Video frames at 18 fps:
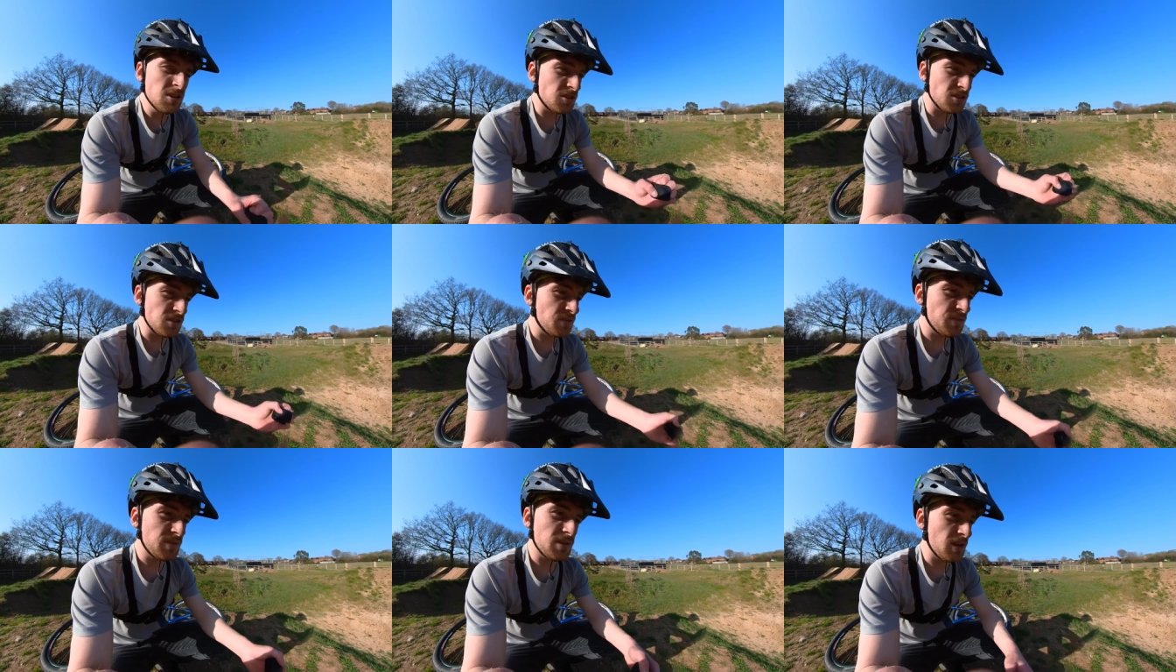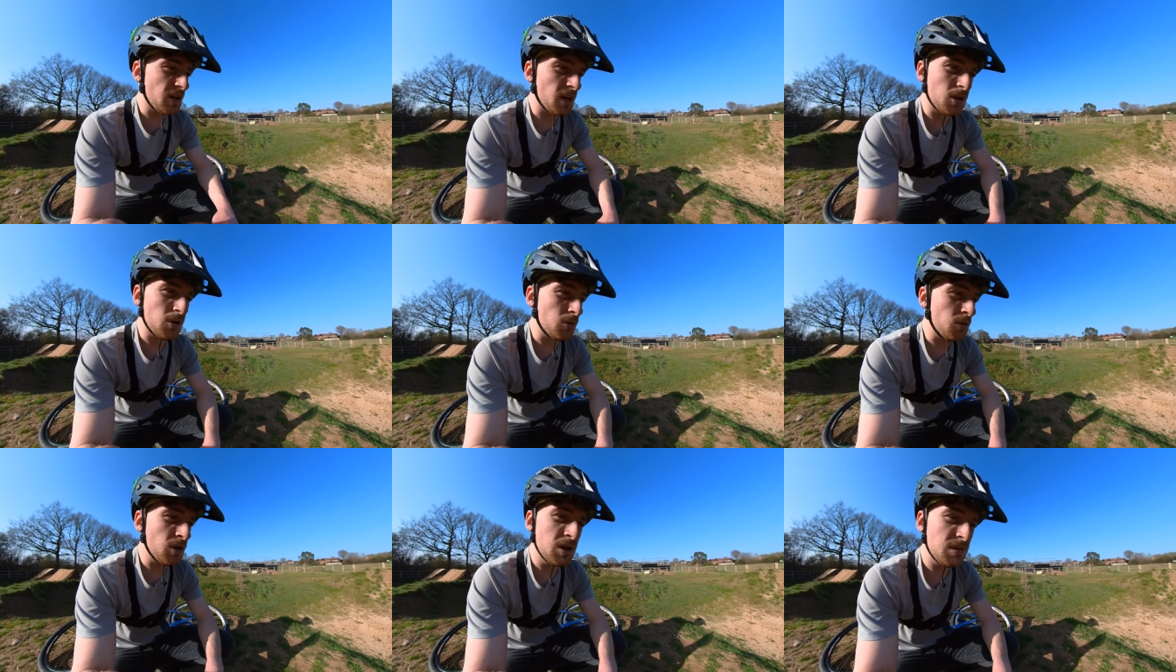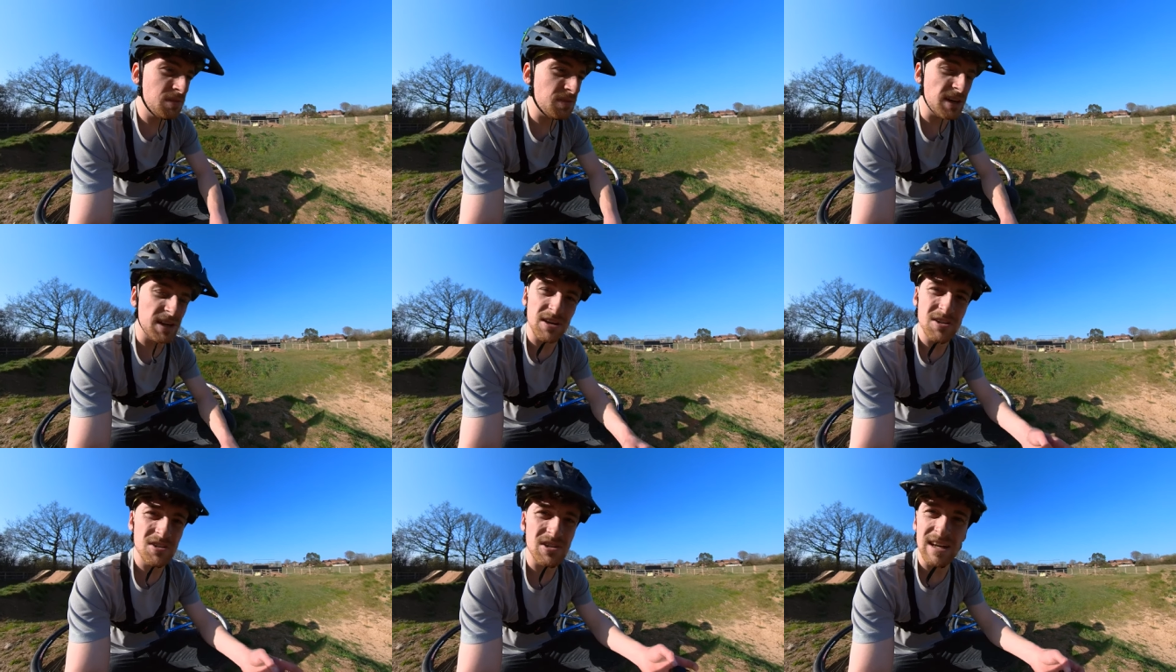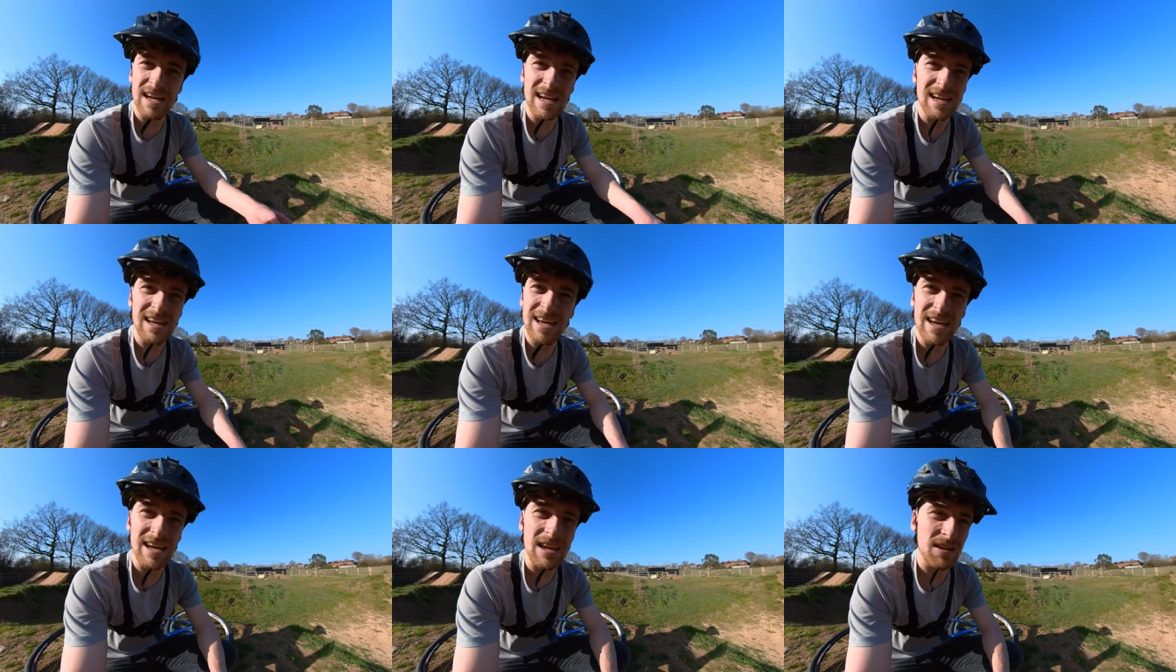just for the whole
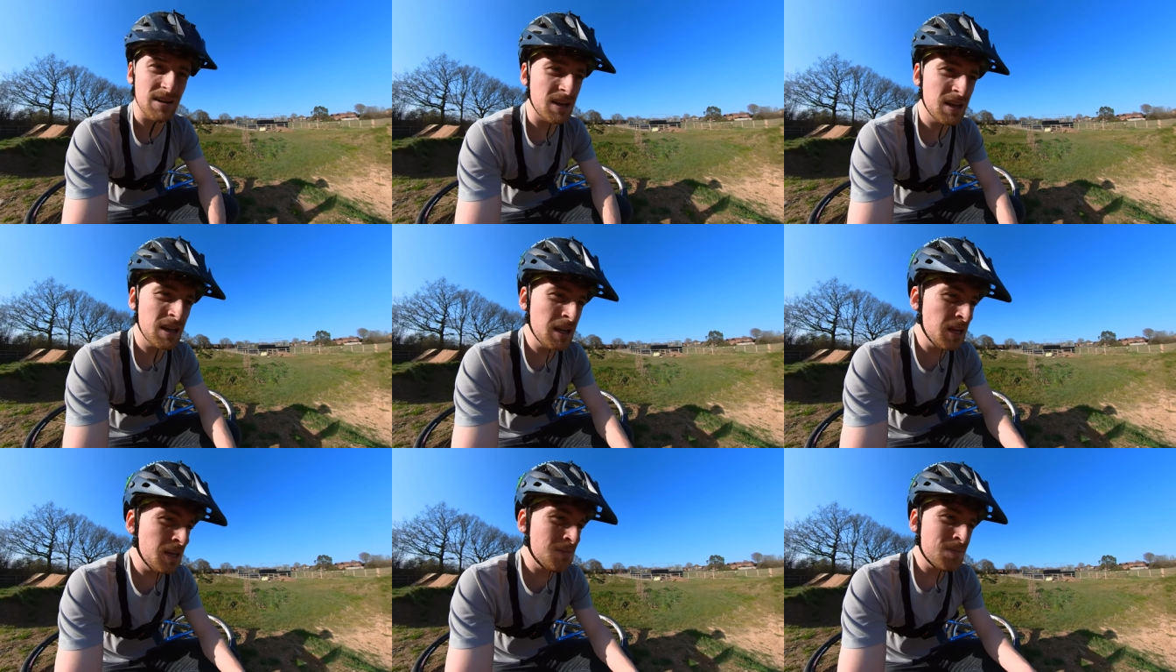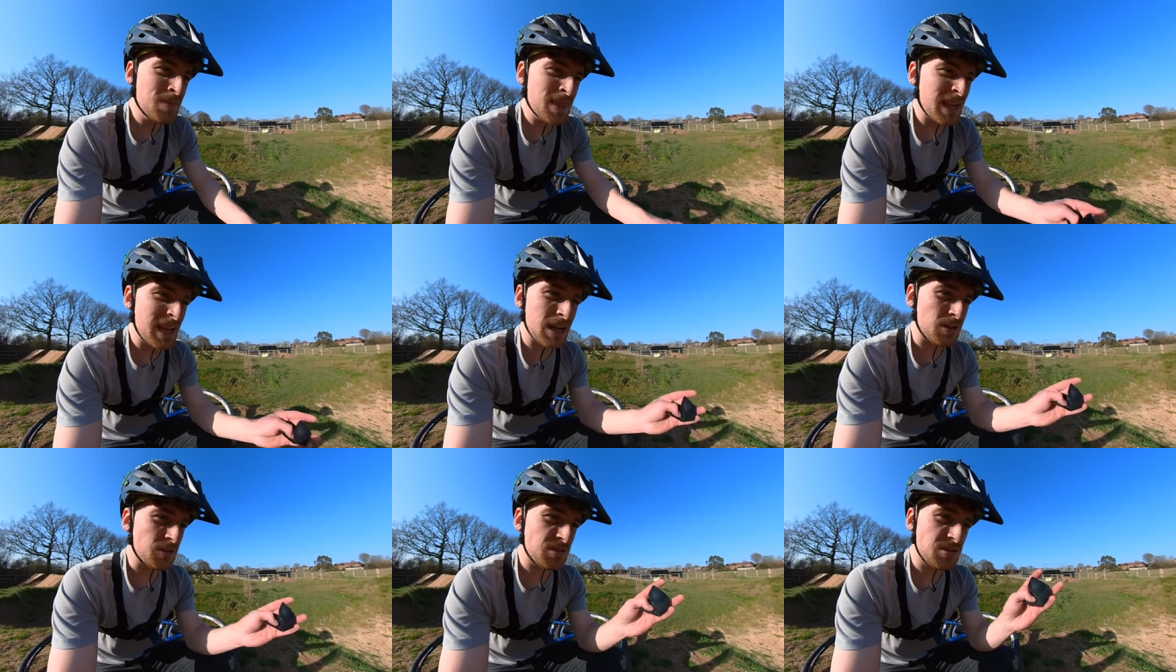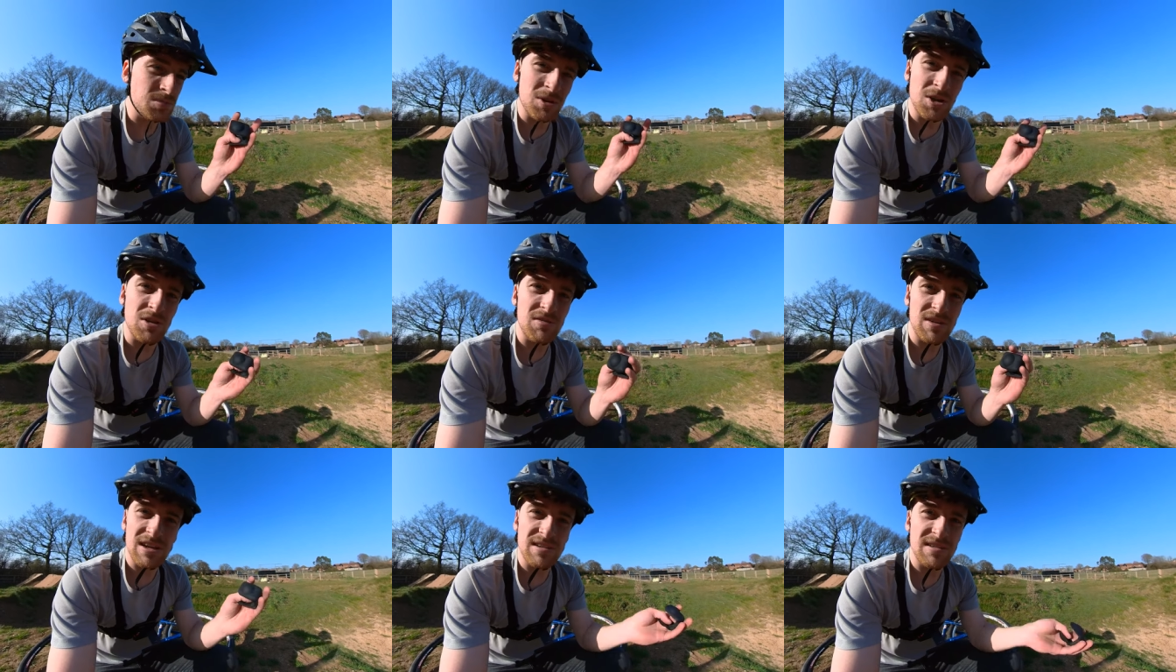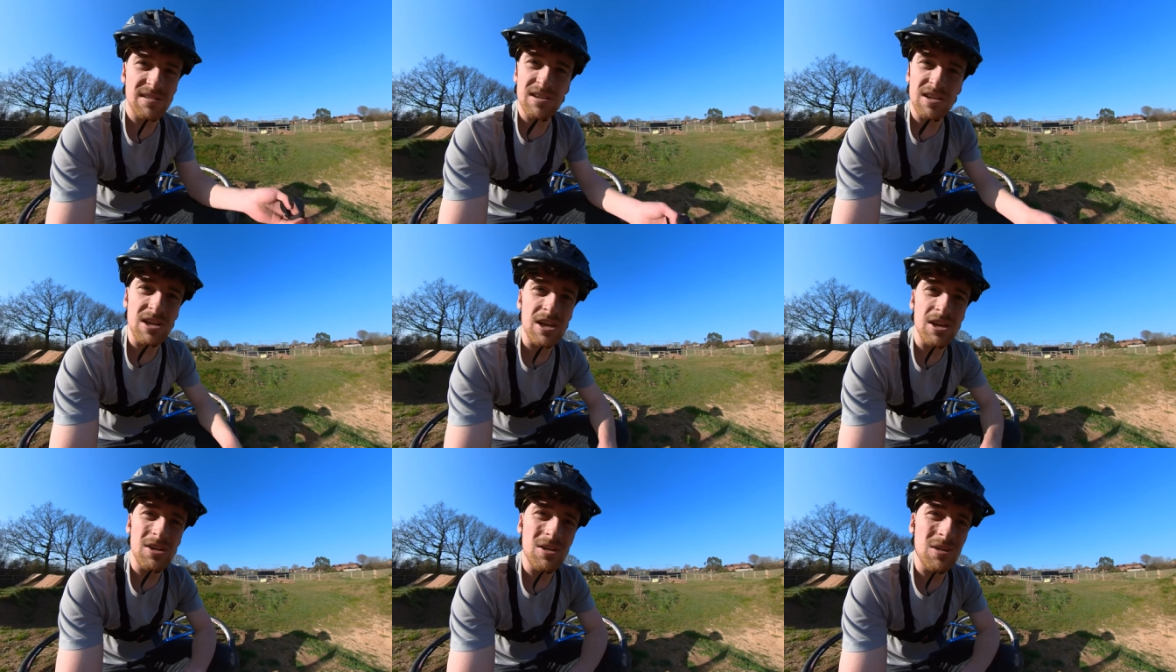functionality and how smooth it is
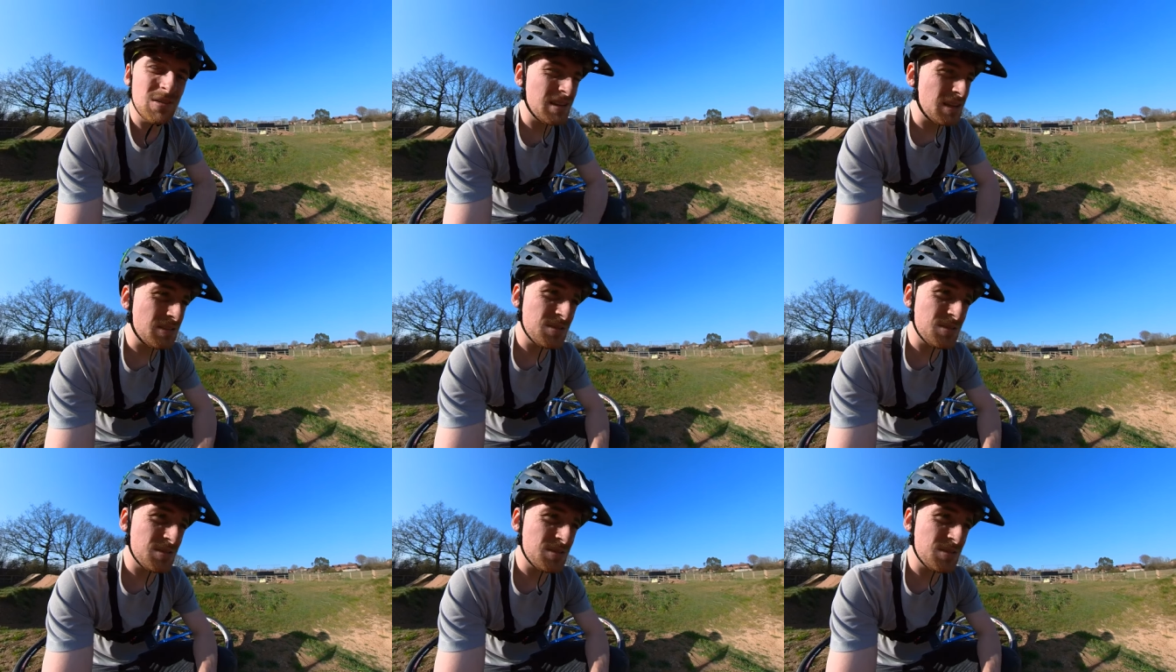to use.